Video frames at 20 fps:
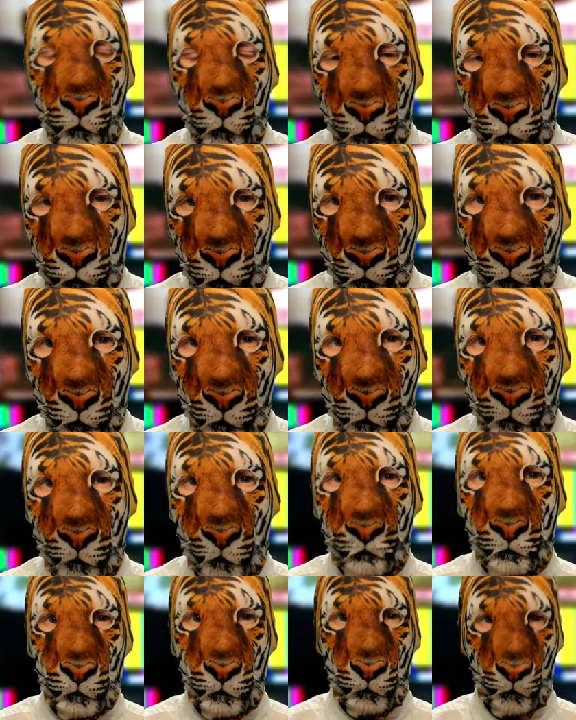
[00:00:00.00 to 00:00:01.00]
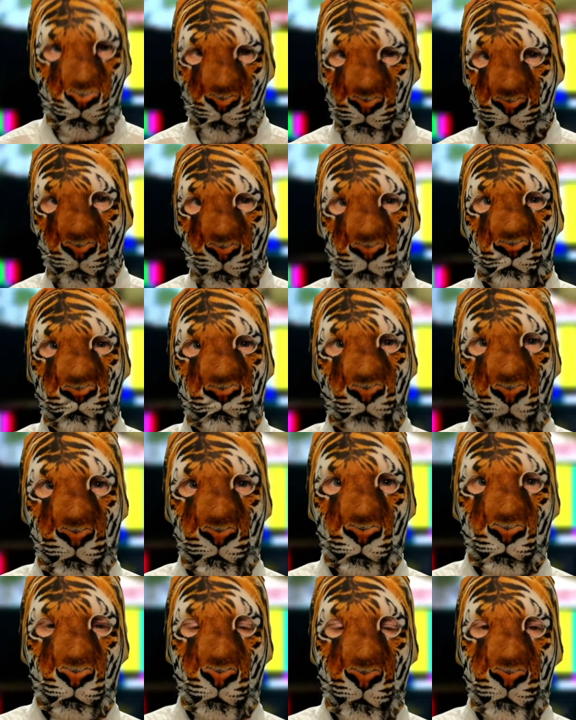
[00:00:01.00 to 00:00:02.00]
Does it look like I've been chewing on
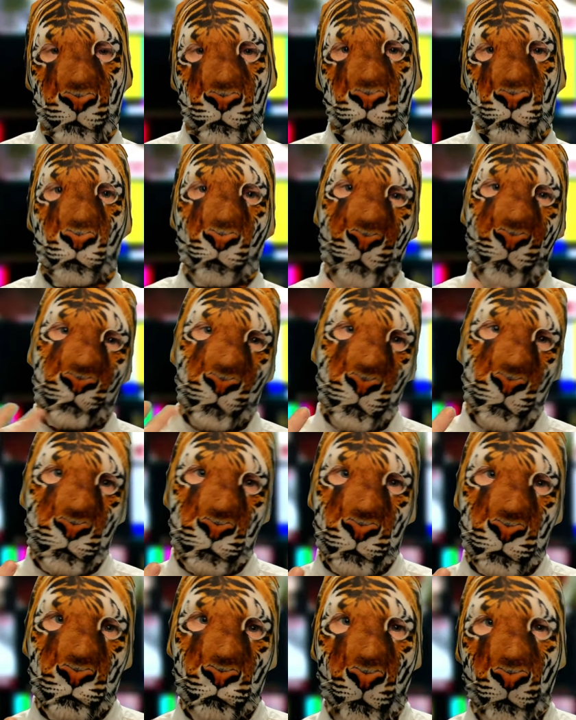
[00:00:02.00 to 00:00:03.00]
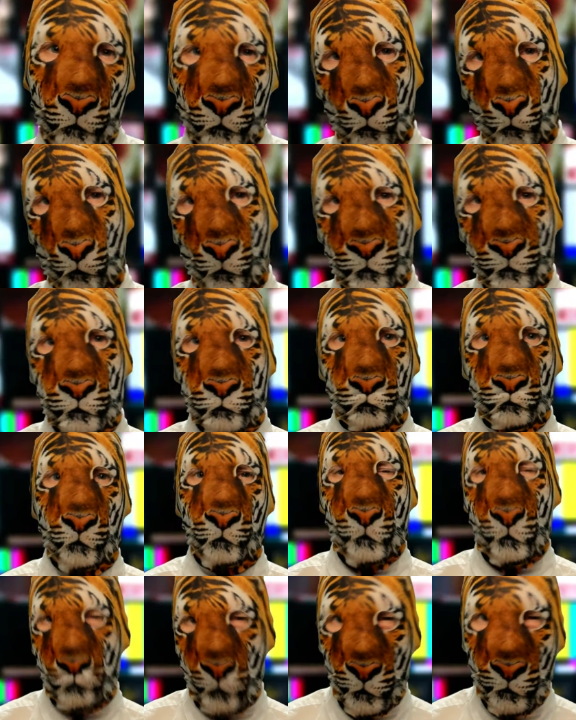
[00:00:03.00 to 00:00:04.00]
firecrackers? Do I have a nice smile, a white
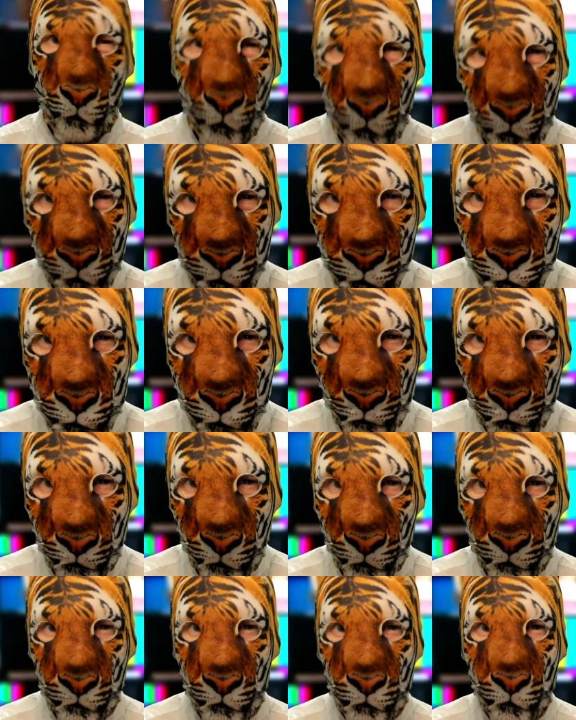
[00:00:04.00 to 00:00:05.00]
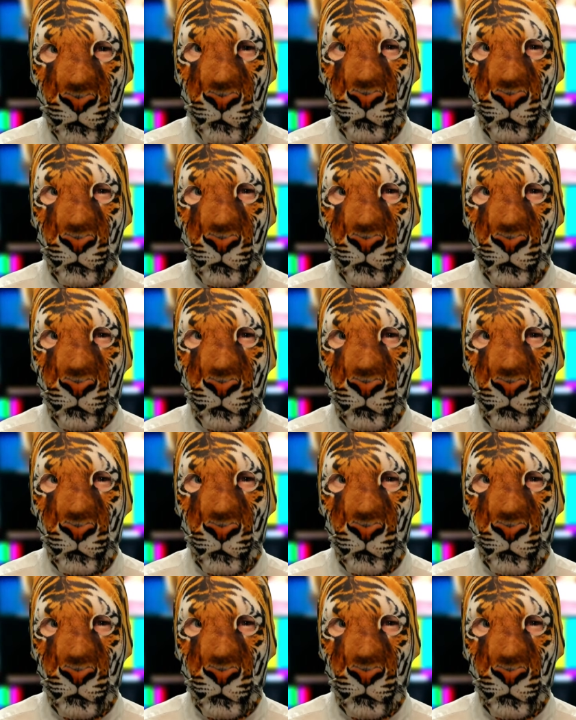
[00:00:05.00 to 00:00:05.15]
smile? Am I hiding something?